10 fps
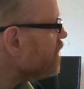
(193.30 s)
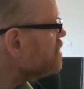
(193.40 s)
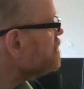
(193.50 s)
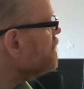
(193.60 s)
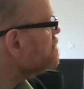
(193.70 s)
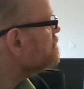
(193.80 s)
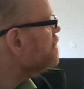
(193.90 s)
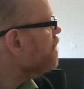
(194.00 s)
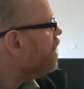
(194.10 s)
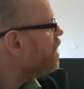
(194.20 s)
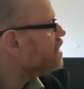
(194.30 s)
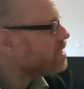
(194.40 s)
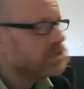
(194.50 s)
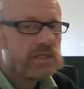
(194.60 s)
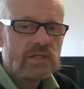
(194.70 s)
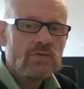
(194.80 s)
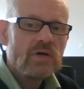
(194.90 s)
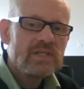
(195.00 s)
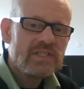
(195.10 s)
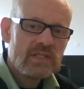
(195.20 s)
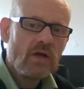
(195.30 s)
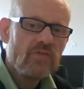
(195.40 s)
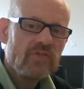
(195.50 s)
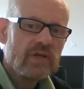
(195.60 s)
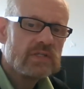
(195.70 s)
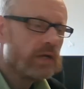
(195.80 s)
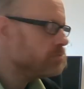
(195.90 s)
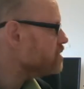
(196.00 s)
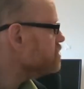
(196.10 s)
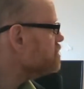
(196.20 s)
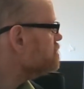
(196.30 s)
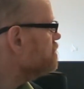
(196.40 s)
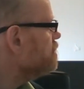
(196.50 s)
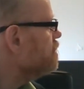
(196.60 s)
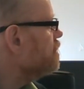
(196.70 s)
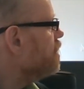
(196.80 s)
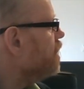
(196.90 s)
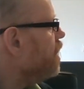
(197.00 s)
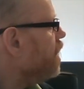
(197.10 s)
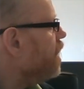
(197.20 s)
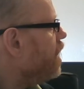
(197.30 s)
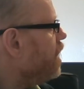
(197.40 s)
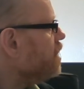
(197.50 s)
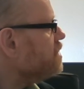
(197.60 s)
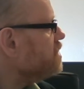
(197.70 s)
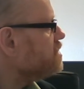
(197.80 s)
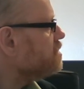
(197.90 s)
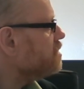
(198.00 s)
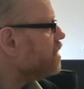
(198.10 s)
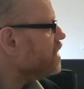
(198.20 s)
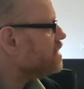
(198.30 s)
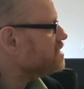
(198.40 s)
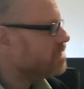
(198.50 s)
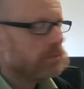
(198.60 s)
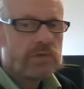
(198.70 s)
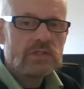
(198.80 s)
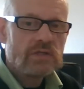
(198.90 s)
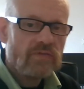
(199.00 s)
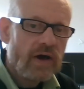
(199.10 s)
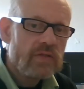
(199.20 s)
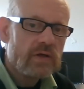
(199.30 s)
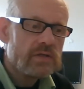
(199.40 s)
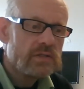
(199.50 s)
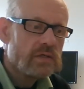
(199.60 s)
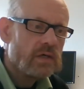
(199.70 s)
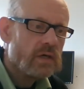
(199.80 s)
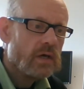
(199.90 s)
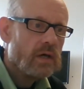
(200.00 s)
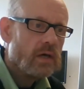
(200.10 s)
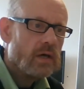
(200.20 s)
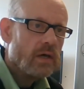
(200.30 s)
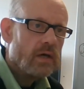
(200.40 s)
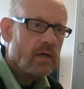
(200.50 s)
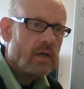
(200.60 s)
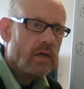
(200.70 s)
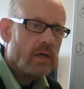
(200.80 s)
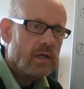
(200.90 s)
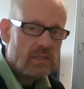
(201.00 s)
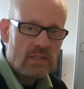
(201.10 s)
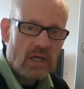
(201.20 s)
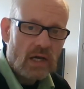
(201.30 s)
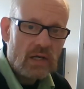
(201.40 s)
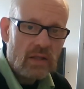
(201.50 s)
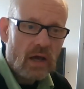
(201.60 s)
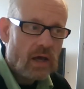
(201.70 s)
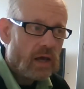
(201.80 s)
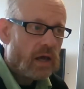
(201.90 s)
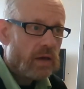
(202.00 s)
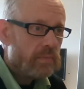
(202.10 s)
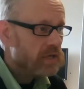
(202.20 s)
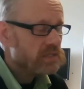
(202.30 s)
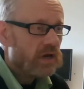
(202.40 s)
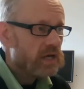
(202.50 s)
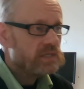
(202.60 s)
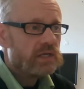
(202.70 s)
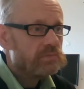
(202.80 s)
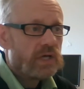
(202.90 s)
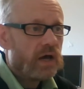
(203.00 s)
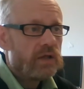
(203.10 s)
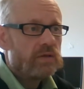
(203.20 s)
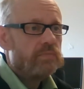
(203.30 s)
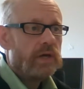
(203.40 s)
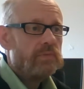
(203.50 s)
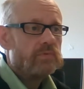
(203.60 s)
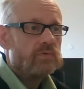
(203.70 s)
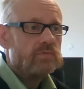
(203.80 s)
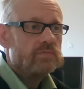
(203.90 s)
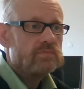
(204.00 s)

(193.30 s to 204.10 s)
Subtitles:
so that's unconditional self-acceptance. Unconditional acceptance of others is exactly that. It means I accept other people